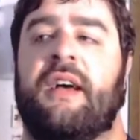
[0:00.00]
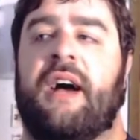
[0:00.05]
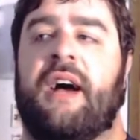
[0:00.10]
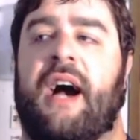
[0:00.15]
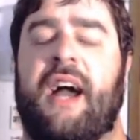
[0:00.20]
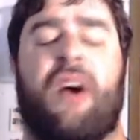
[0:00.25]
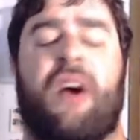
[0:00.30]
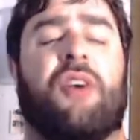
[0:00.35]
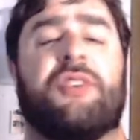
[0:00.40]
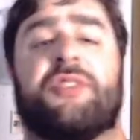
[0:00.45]

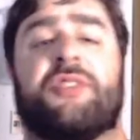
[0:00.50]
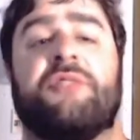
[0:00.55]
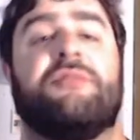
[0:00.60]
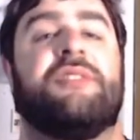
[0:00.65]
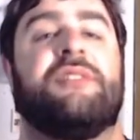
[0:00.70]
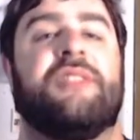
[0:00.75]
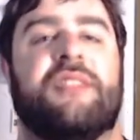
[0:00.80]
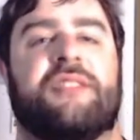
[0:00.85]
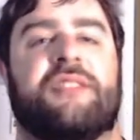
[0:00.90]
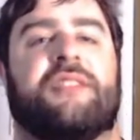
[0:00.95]
I also
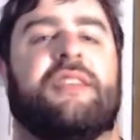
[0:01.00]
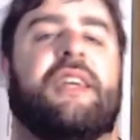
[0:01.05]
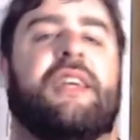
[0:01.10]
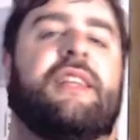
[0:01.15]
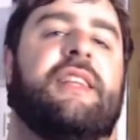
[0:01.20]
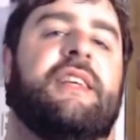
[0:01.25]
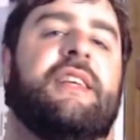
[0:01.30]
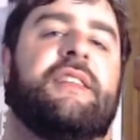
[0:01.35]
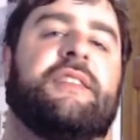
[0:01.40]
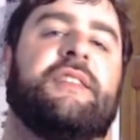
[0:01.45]
dislike
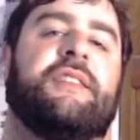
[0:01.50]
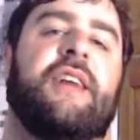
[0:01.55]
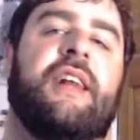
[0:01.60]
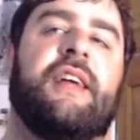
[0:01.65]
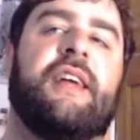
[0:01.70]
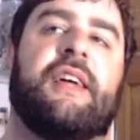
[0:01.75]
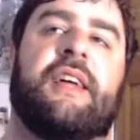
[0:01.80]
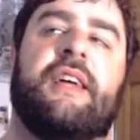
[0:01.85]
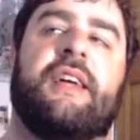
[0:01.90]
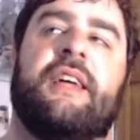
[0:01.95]
the
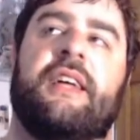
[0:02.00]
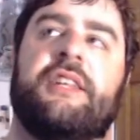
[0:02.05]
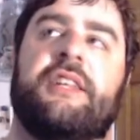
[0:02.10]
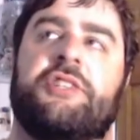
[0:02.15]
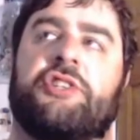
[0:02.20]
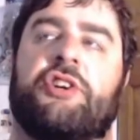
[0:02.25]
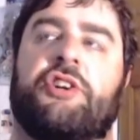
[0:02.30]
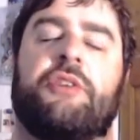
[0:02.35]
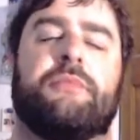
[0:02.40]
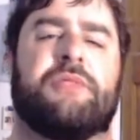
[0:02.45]
aesthetic in
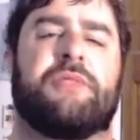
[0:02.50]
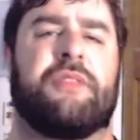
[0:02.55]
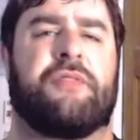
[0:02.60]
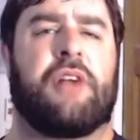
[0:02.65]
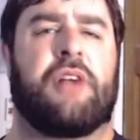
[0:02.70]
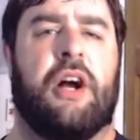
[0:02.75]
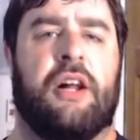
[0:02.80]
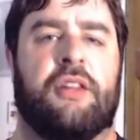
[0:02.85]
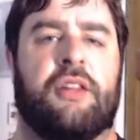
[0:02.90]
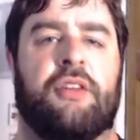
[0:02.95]
terms of
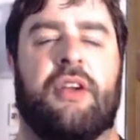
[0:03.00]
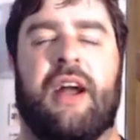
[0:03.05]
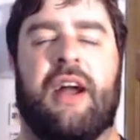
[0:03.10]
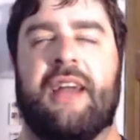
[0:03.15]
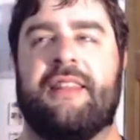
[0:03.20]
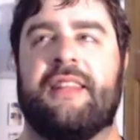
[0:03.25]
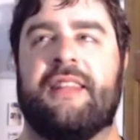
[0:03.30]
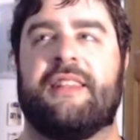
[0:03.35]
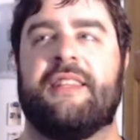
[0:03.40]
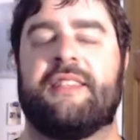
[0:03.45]
color. I
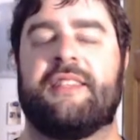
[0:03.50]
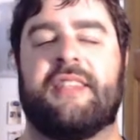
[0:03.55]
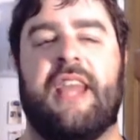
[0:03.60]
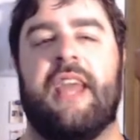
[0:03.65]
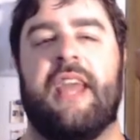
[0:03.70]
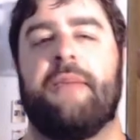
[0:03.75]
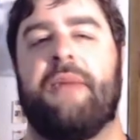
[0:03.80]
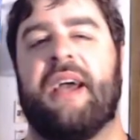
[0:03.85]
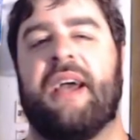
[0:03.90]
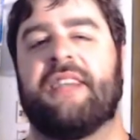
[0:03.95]
think this
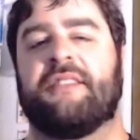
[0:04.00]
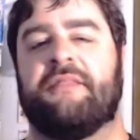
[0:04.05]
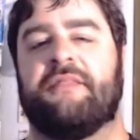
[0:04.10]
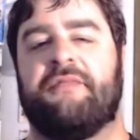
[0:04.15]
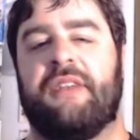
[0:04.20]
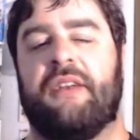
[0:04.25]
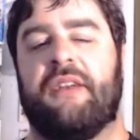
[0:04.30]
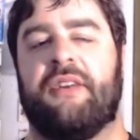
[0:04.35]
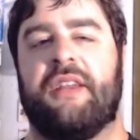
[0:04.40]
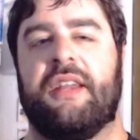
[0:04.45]
game has a
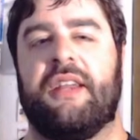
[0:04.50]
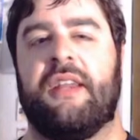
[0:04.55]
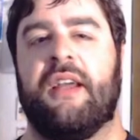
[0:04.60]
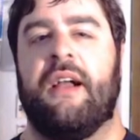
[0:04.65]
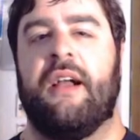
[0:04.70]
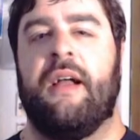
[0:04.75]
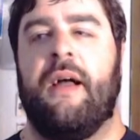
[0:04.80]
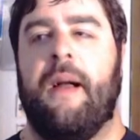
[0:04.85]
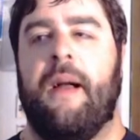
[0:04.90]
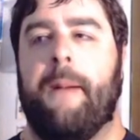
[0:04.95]
very
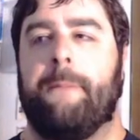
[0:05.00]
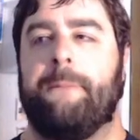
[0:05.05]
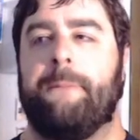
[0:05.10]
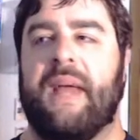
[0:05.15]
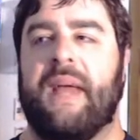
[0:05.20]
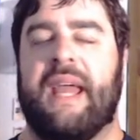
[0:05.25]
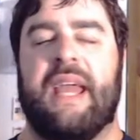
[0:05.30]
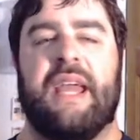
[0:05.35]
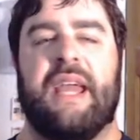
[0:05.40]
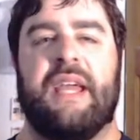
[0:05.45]

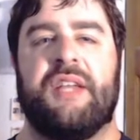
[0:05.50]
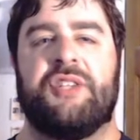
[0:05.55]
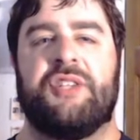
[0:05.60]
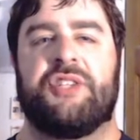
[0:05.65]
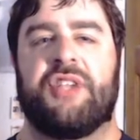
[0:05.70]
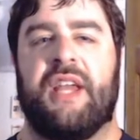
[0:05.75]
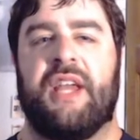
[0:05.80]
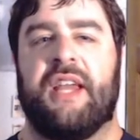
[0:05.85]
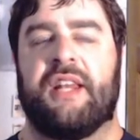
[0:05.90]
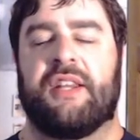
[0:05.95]

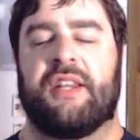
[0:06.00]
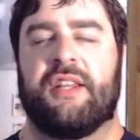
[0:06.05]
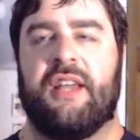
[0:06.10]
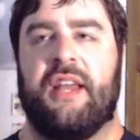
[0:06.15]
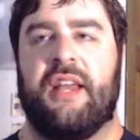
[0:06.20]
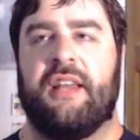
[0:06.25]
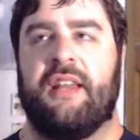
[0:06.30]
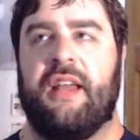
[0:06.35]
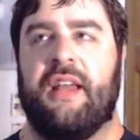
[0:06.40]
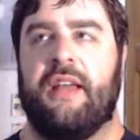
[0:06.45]
beige and
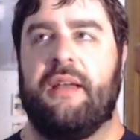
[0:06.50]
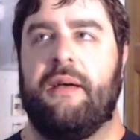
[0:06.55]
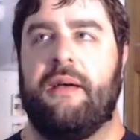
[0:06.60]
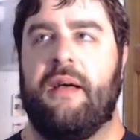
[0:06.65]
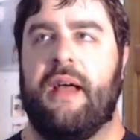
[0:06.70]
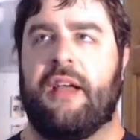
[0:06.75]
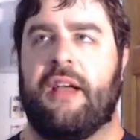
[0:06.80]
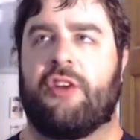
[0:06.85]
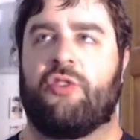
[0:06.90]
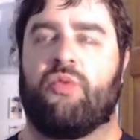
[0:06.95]

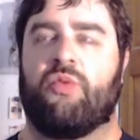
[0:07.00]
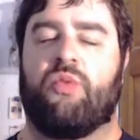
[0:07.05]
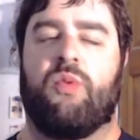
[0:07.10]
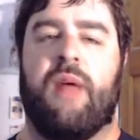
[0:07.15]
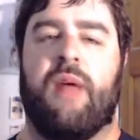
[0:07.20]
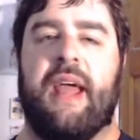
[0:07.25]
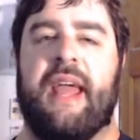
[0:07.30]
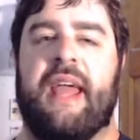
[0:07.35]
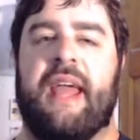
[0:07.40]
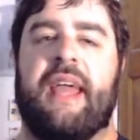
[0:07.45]

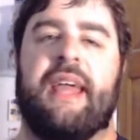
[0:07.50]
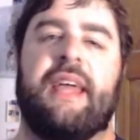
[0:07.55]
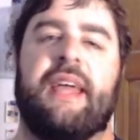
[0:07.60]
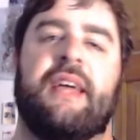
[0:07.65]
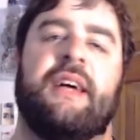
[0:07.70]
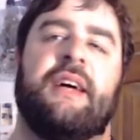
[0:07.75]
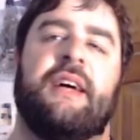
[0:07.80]
gray,